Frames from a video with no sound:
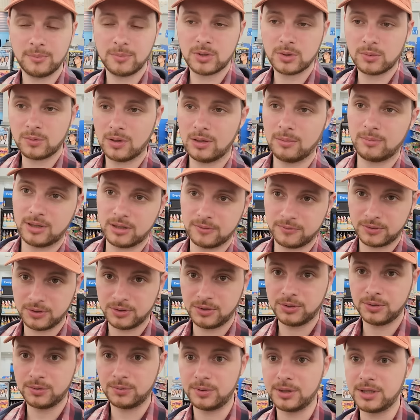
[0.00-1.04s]
to Walmart for
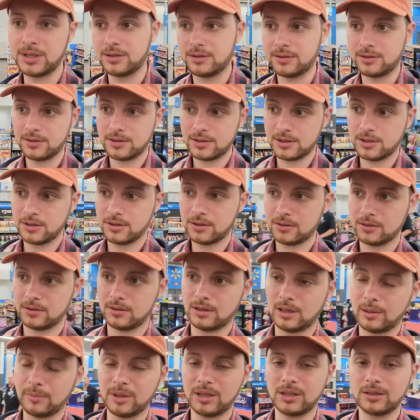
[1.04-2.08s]
two reasons.
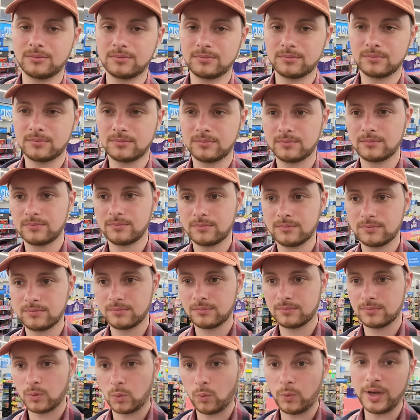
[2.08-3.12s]
I mean,
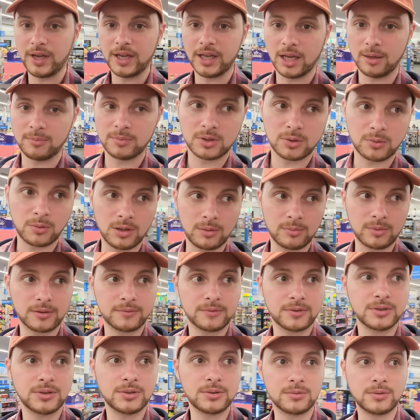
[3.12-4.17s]
we came to Walmart for
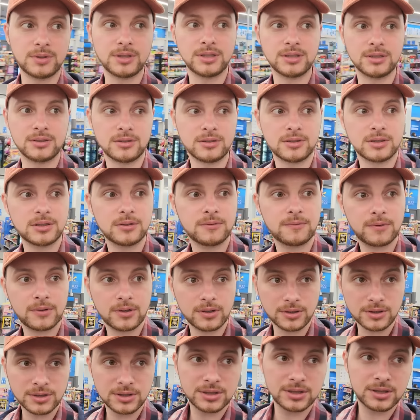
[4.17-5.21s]
two reasons.
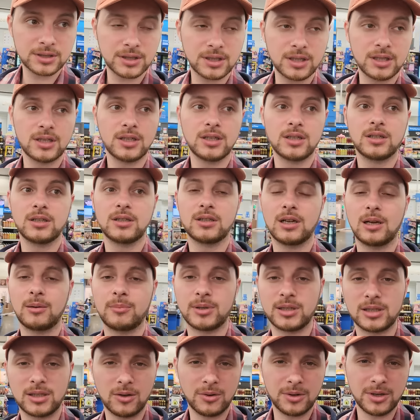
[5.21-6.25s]
First, I'm
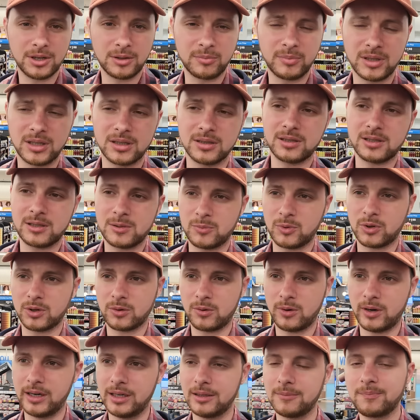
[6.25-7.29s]
gonna go here because it's more
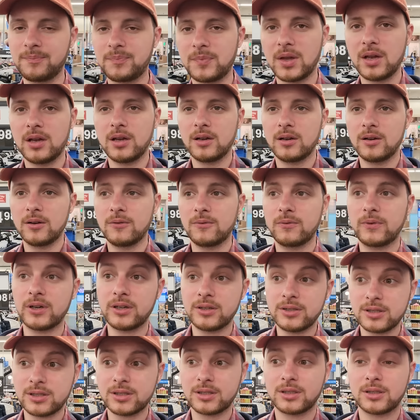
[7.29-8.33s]
quiet.
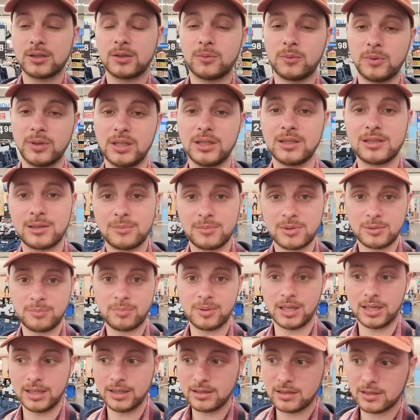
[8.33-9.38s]
First, we need some
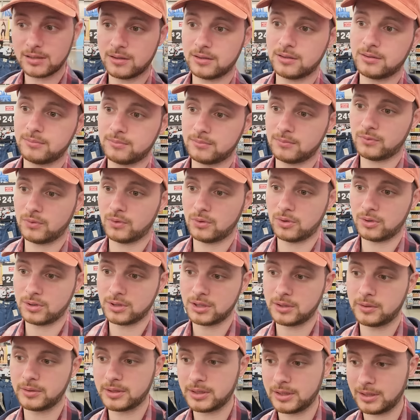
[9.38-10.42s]
supplies for the
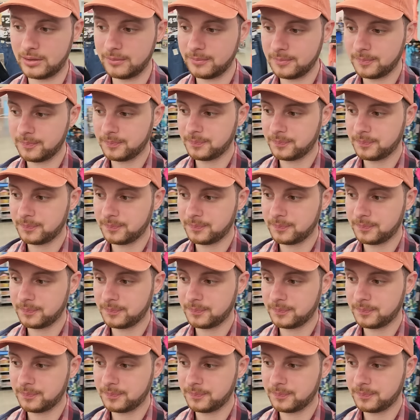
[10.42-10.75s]
hotel.